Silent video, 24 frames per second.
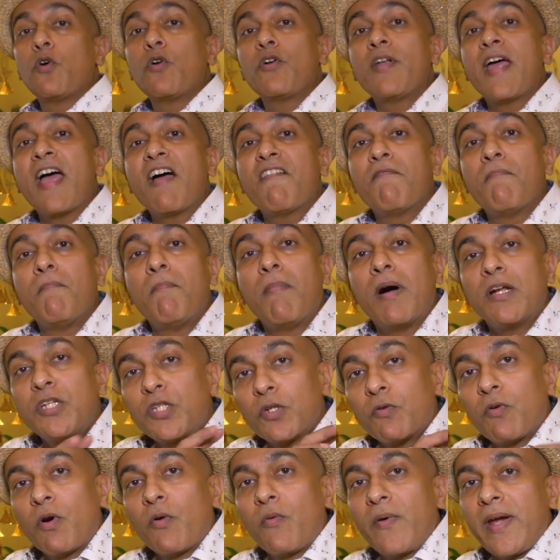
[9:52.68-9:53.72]
don't have
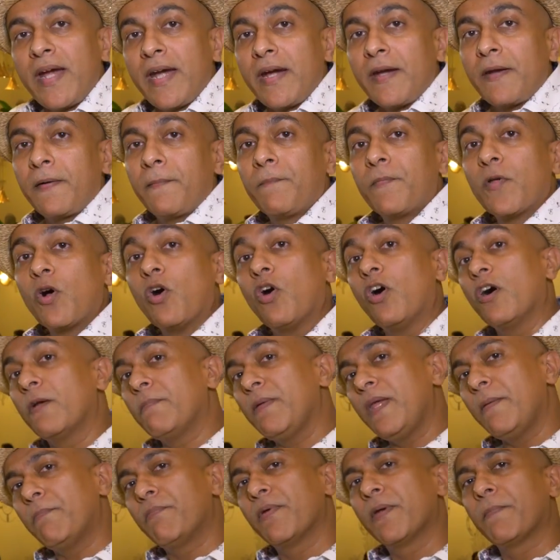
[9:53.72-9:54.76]
much of a wait or
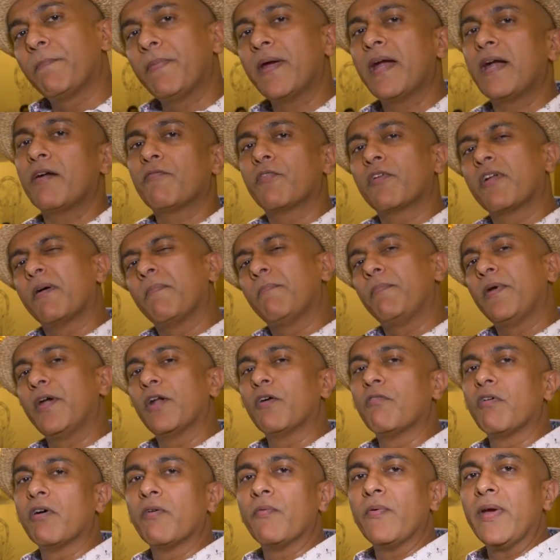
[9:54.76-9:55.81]
be prepared for a bit
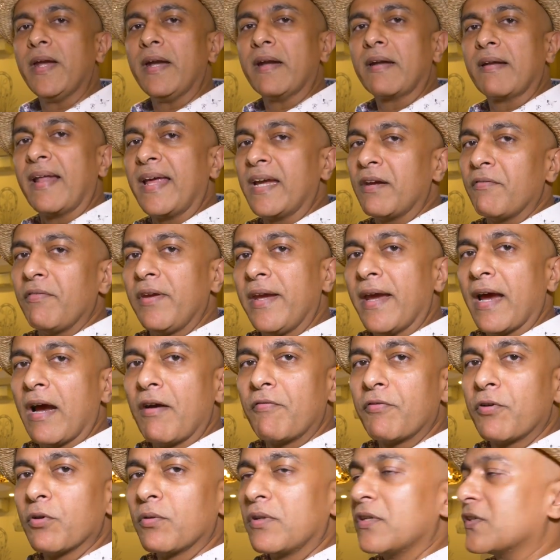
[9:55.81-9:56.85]
of a wait like we
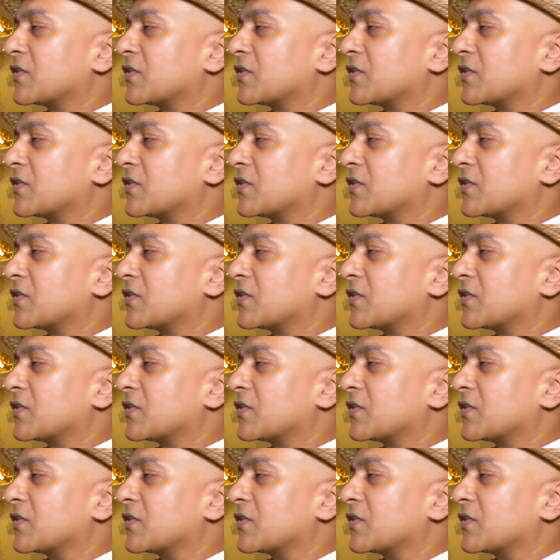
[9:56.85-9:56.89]
have to